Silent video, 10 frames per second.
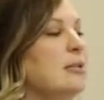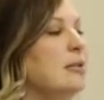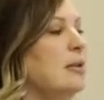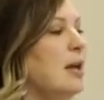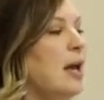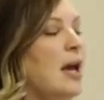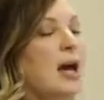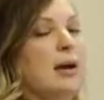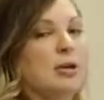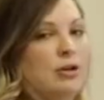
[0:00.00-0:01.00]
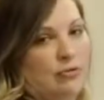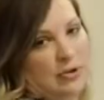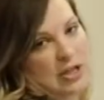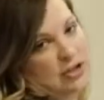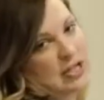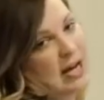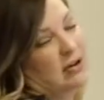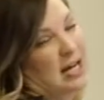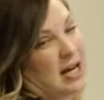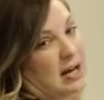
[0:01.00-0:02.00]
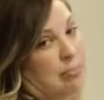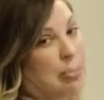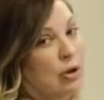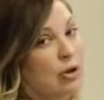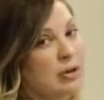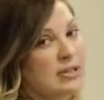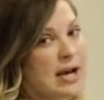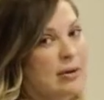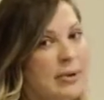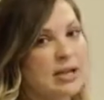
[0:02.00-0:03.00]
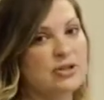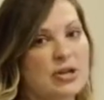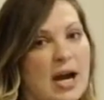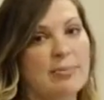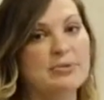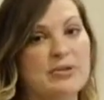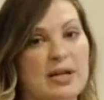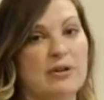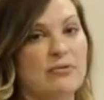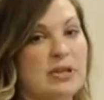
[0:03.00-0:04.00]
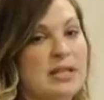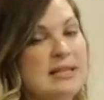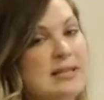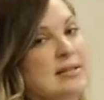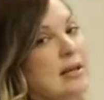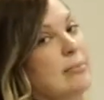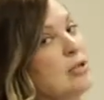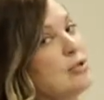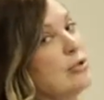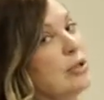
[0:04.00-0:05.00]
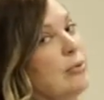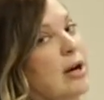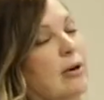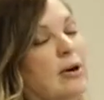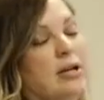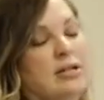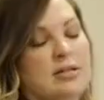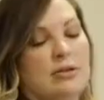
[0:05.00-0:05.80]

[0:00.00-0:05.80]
I'm gonna reach down and I pull down my strap so that it really sits on my shoulder where I want it